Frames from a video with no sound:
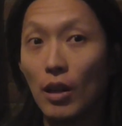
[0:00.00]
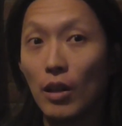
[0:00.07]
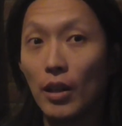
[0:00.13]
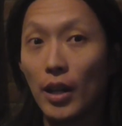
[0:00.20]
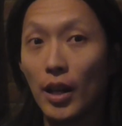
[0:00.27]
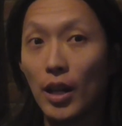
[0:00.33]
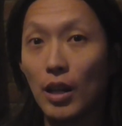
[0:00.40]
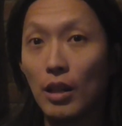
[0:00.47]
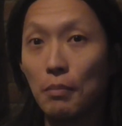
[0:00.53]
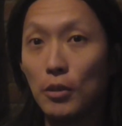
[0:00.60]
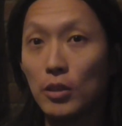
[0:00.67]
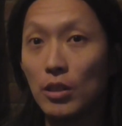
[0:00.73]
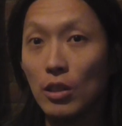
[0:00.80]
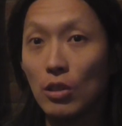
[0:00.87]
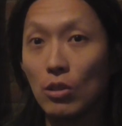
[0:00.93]
Okay, I
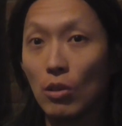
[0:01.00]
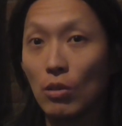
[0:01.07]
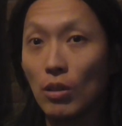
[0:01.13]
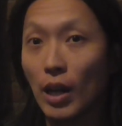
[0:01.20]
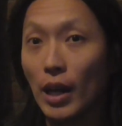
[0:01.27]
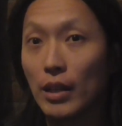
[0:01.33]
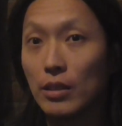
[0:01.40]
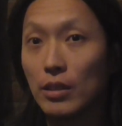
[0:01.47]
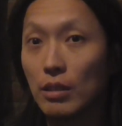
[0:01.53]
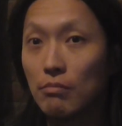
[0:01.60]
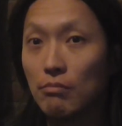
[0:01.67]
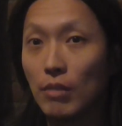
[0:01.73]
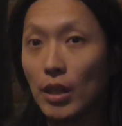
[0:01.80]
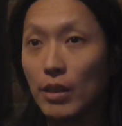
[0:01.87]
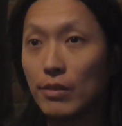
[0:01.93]
personally don't like
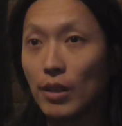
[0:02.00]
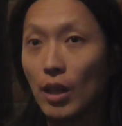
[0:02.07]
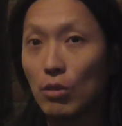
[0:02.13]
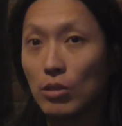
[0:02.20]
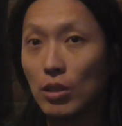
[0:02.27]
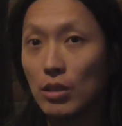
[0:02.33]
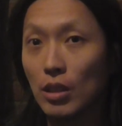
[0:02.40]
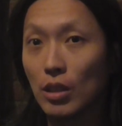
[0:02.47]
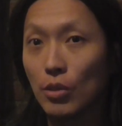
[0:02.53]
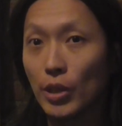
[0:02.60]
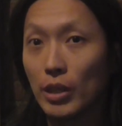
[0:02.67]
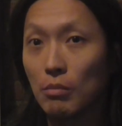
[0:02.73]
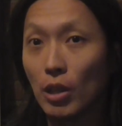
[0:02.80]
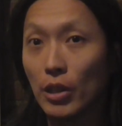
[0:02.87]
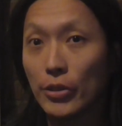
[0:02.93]
them, and I don't think they're
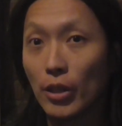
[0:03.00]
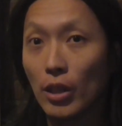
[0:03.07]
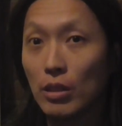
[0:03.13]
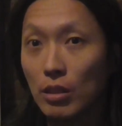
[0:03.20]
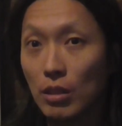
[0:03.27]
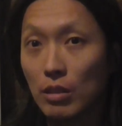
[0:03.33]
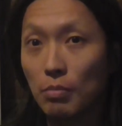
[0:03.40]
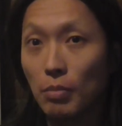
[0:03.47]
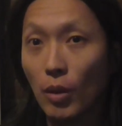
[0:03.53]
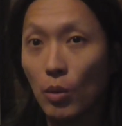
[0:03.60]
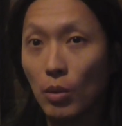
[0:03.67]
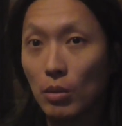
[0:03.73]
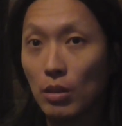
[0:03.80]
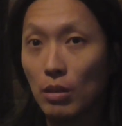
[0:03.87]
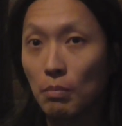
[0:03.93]
great martial artists, but
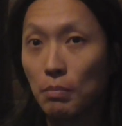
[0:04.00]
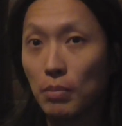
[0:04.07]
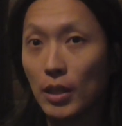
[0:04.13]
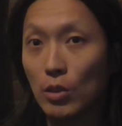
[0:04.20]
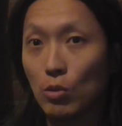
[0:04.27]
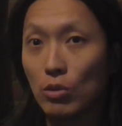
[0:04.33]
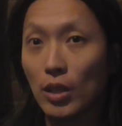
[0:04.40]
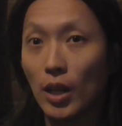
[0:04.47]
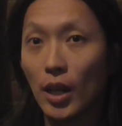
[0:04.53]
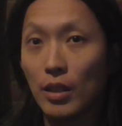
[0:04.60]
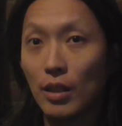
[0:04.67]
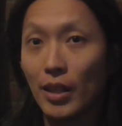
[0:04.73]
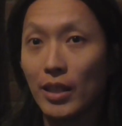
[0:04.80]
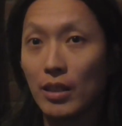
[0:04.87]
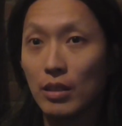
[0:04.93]
we're gonna get to that at
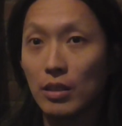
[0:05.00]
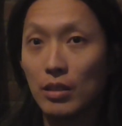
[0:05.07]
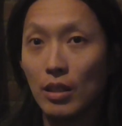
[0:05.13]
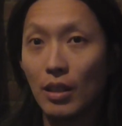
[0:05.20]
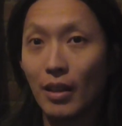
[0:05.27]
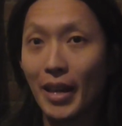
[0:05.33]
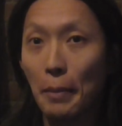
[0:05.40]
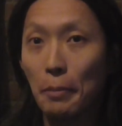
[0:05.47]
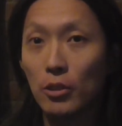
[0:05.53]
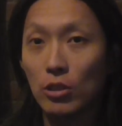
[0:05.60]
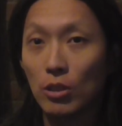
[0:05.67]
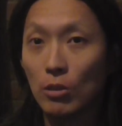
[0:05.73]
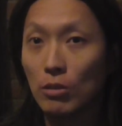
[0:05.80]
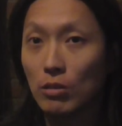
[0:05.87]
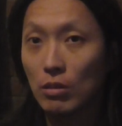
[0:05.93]
the latest
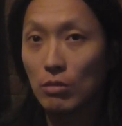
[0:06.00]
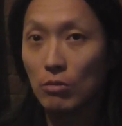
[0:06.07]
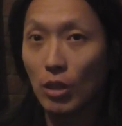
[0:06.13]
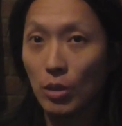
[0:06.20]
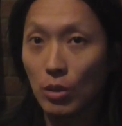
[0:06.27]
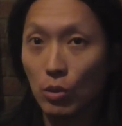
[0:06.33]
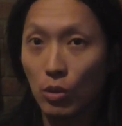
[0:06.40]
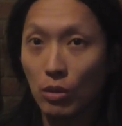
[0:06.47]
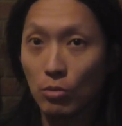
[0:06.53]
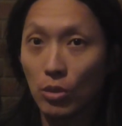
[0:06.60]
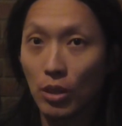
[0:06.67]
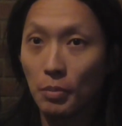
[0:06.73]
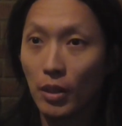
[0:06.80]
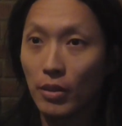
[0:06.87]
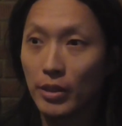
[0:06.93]
episode. We're gonna talk
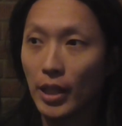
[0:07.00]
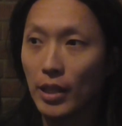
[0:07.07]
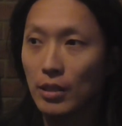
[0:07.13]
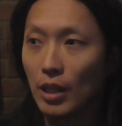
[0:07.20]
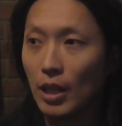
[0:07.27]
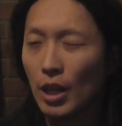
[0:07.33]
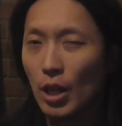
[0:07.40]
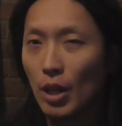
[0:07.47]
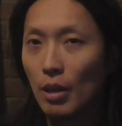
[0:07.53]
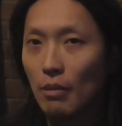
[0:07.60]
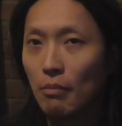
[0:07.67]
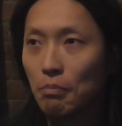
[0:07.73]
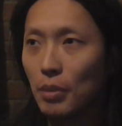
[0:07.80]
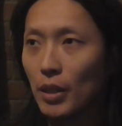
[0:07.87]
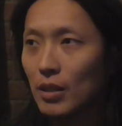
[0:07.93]
more about that.
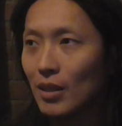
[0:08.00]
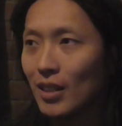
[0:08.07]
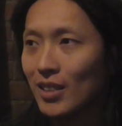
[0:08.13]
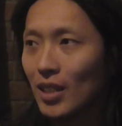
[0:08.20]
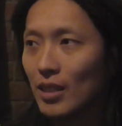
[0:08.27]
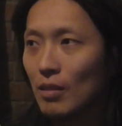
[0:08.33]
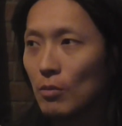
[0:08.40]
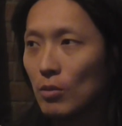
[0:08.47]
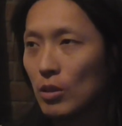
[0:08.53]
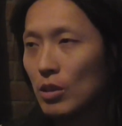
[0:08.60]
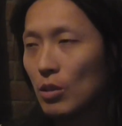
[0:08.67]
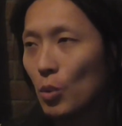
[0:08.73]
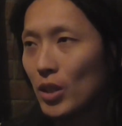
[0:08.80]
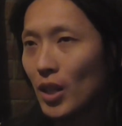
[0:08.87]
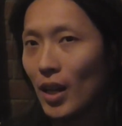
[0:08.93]
But
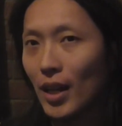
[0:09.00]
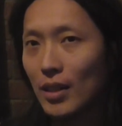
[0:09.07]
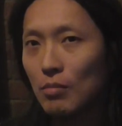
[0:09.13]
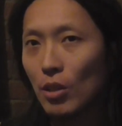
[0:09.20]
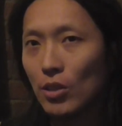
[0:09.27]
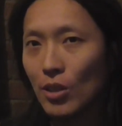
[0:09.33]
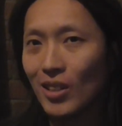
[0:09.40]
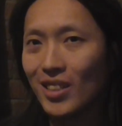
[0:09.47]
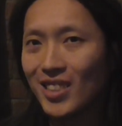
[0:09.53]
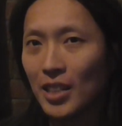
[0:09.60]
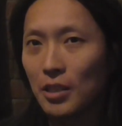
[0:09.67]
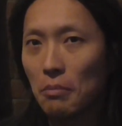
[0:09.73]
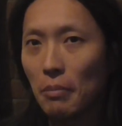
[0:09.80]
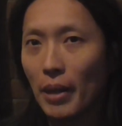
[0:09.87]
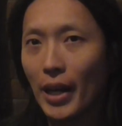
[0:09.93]
so whether I like them or not, it
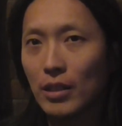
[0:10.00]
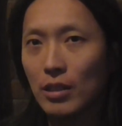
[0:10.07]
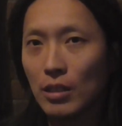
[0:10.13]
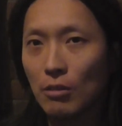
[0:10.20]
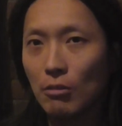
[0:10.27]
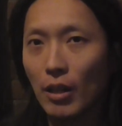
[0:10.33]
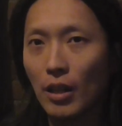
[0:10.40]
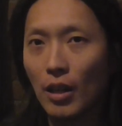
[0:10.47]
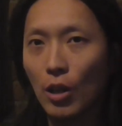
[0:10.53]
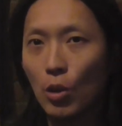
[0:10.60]
doesn't matter, right?